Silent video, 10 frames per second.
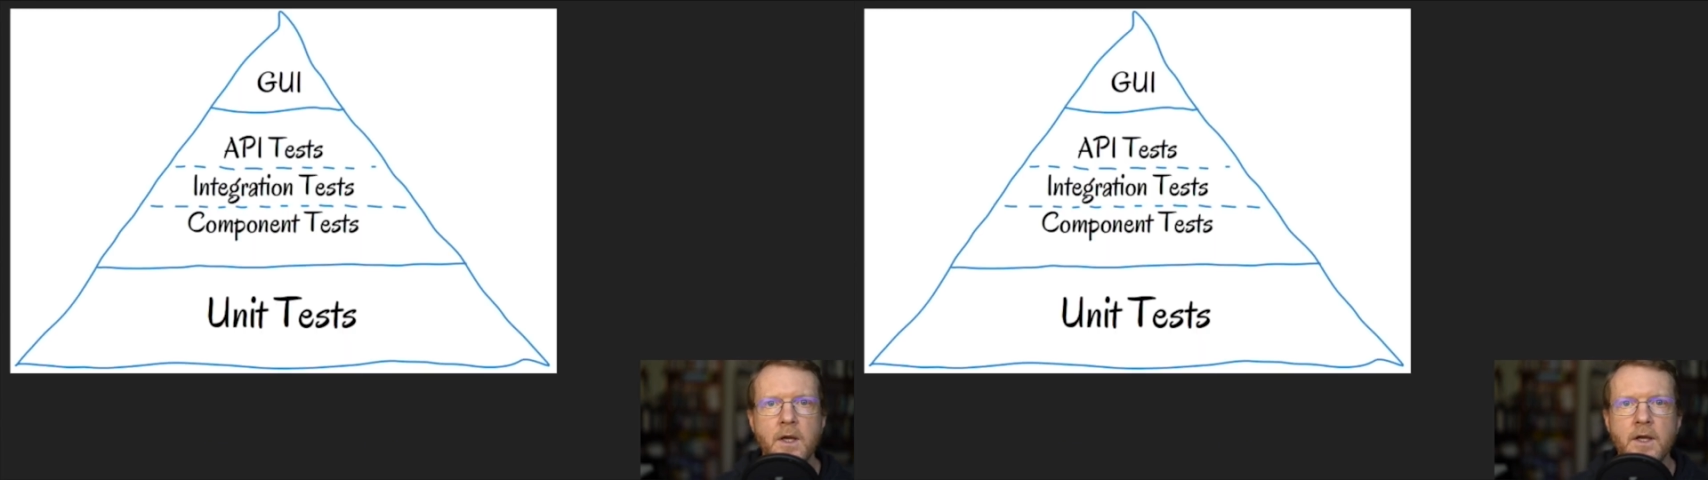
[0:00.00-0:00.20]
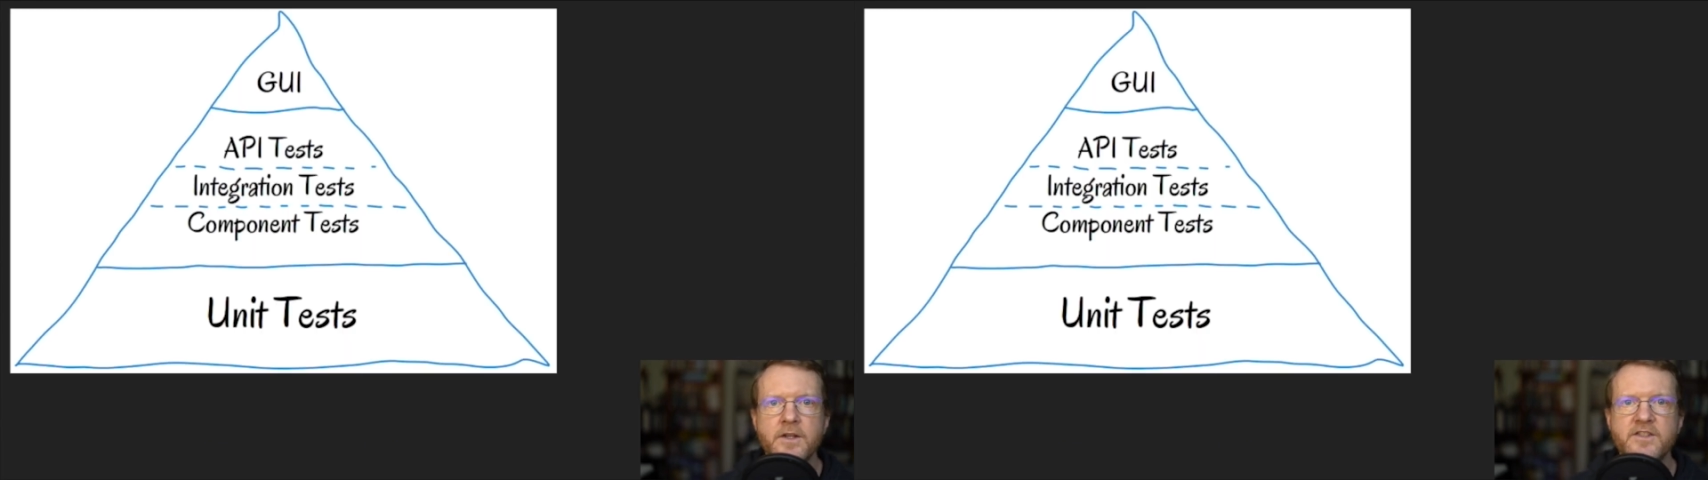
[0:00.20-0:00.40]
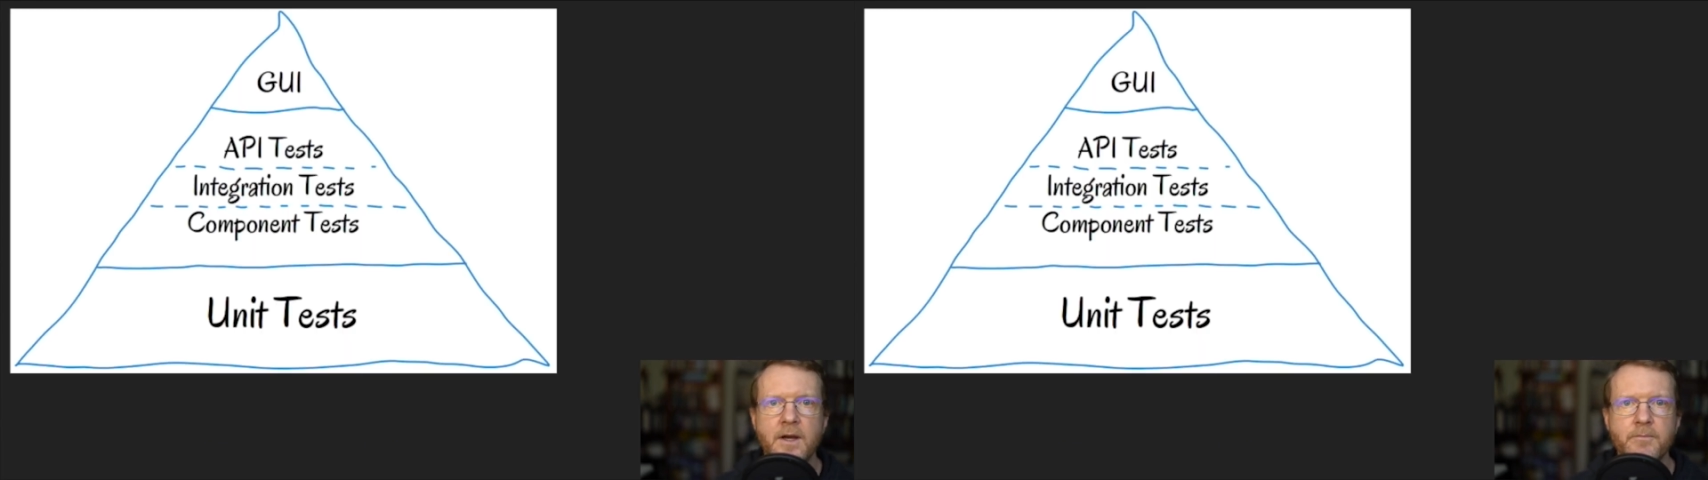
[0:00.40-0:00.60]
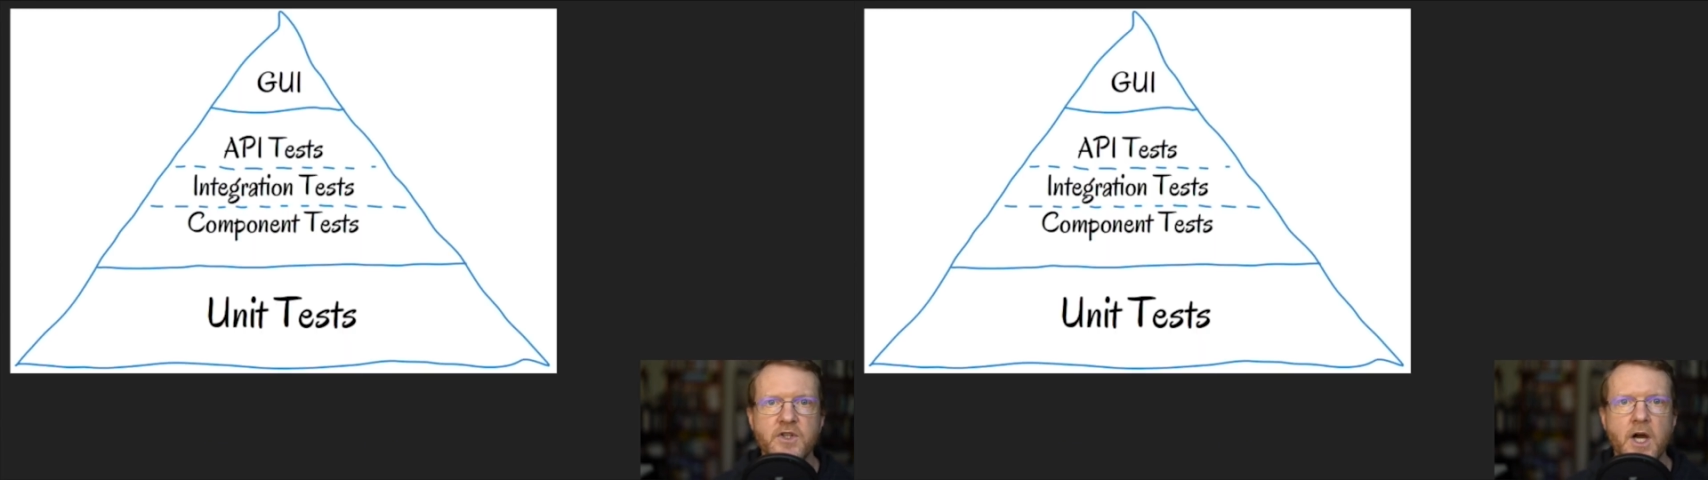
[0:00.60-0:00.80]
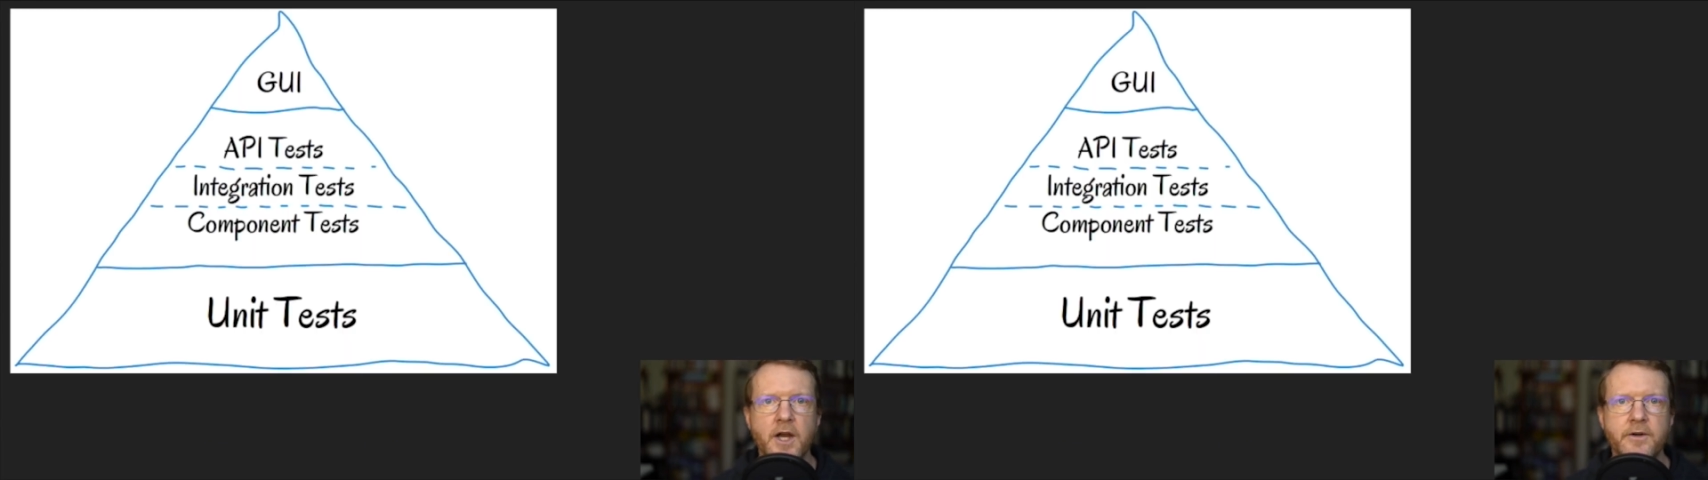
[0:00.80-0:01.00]
Some
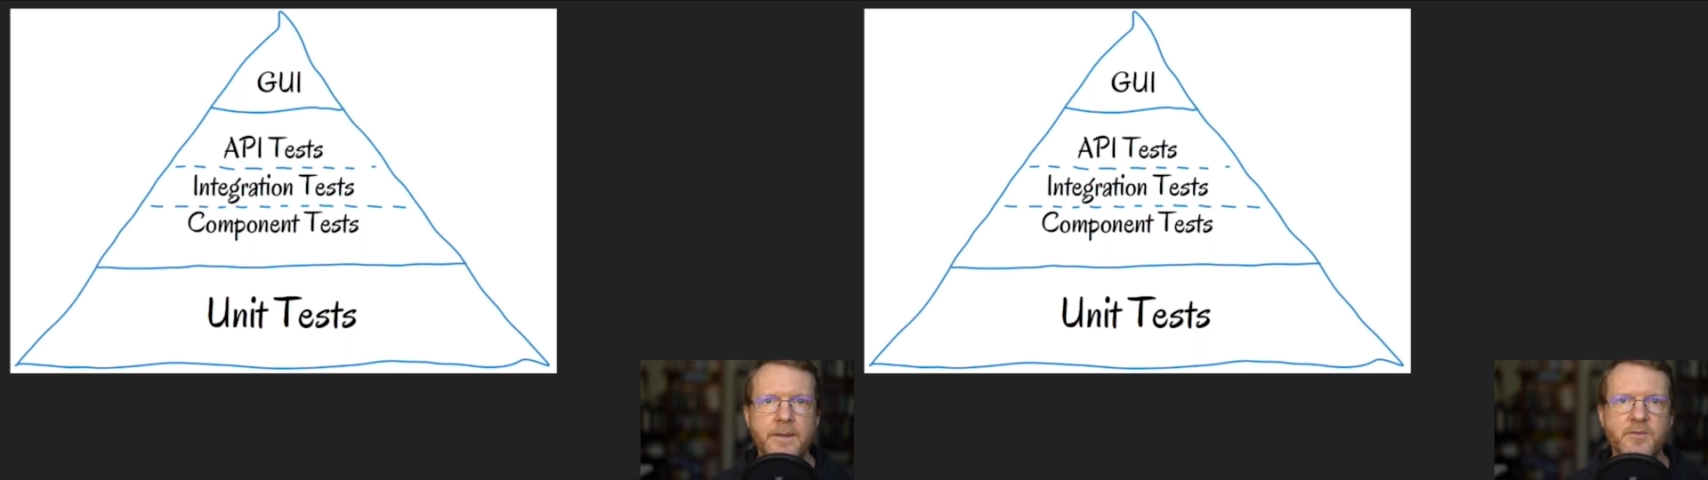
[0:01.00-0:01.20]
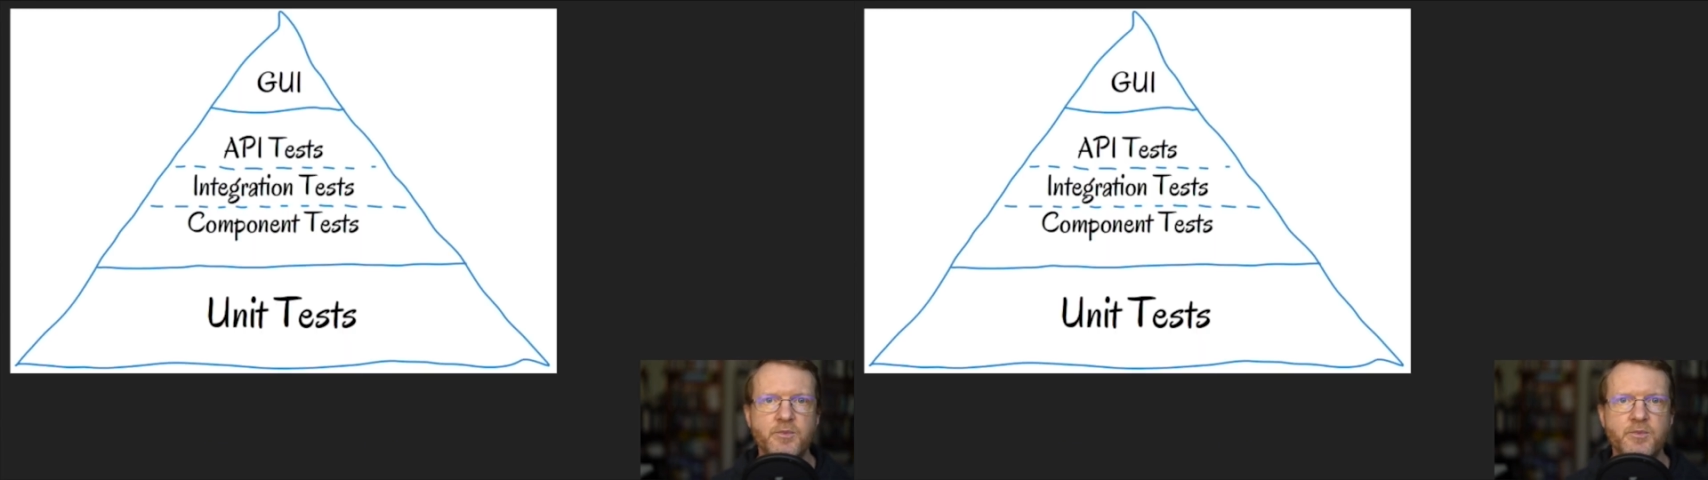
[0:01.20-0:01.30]
diagrams